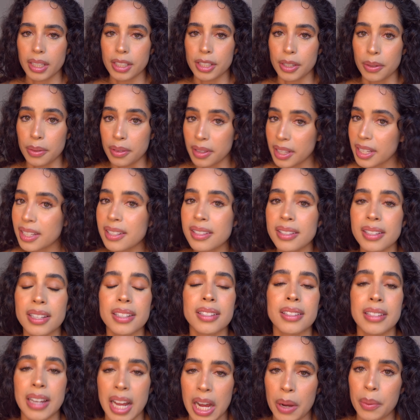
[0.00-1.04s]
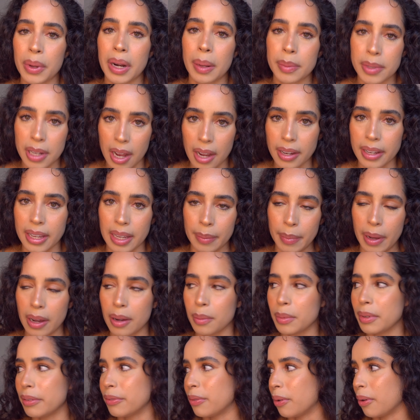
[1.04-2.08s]
So this is not what I'm talking
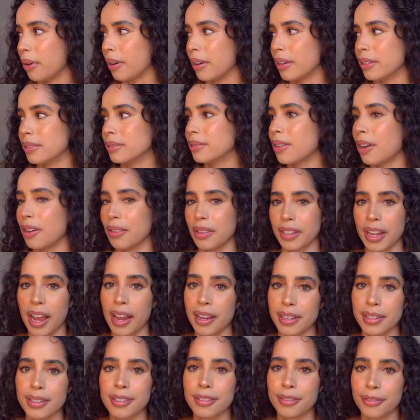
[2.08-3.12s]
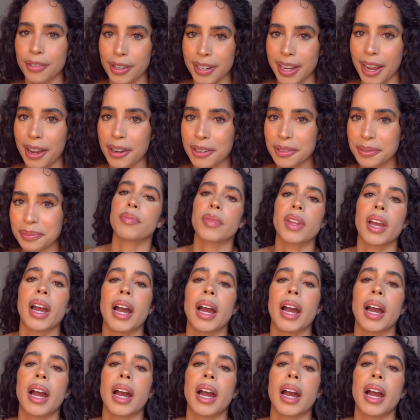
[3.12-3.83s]
about before all the guys freak out.